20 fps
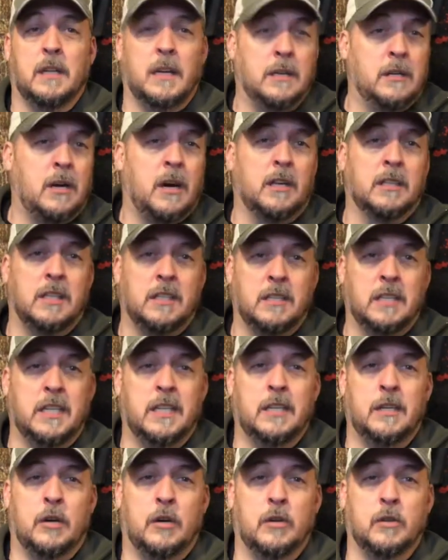A dog that's
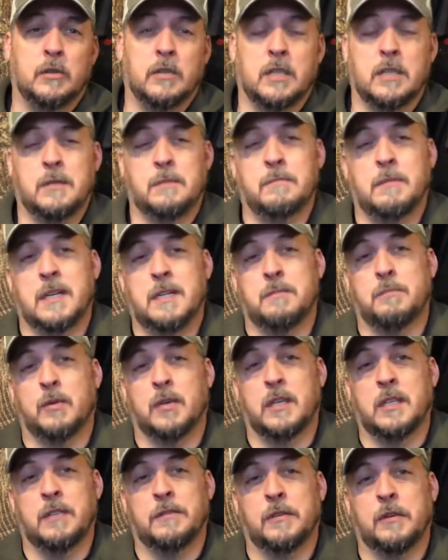in hold is much more
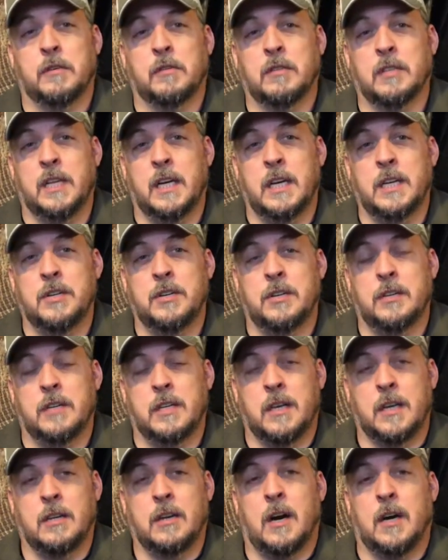difficult to injure than
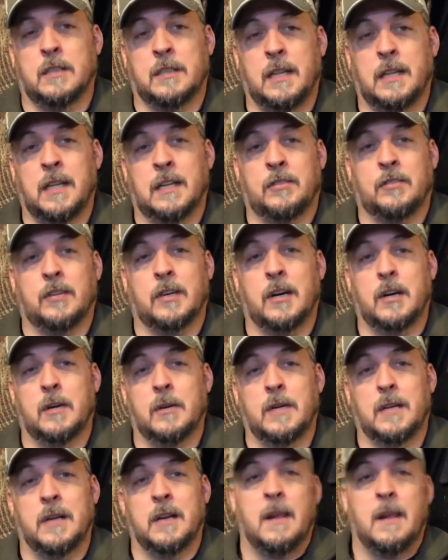a dog that lets go